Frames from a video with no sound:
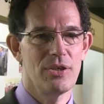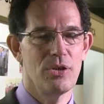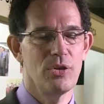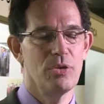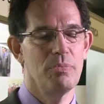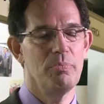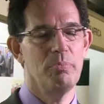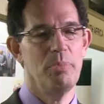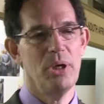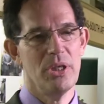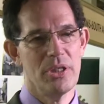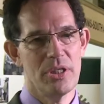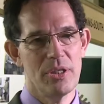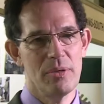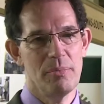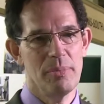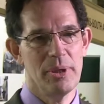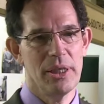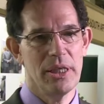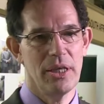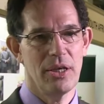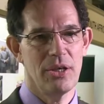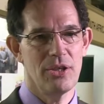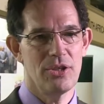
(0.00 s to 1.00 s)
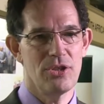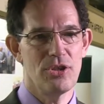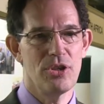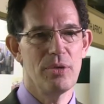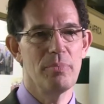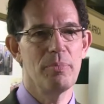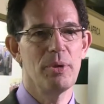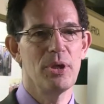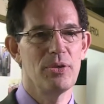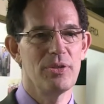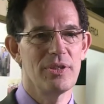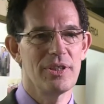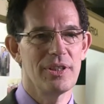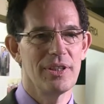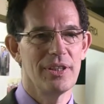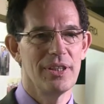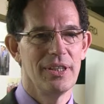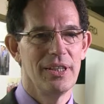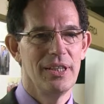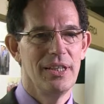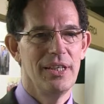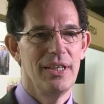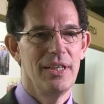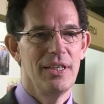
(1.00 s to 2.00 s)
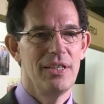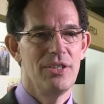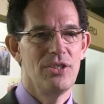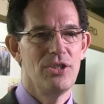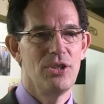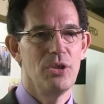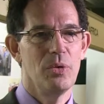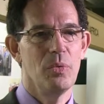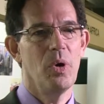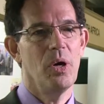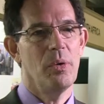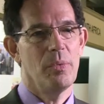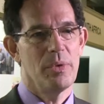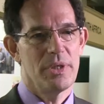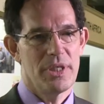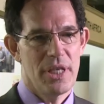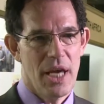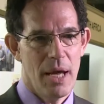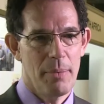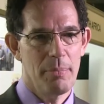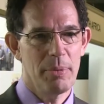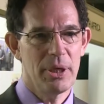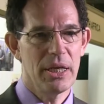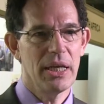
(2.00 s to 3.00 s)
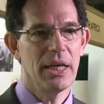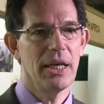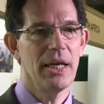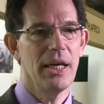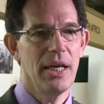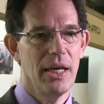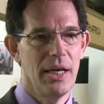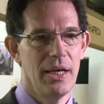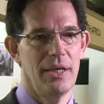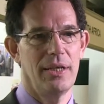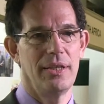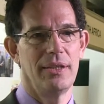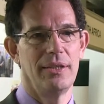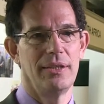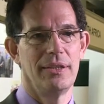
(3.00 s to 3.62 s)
could possibly contribute to what was happening here.